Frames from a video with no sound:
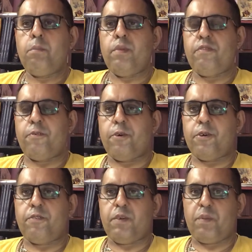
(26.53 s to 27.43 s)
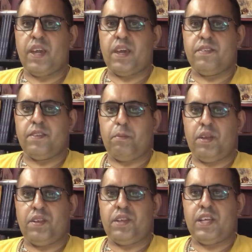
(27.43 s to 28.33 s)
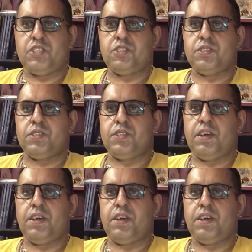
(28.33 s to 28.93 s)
Before we begin the meditation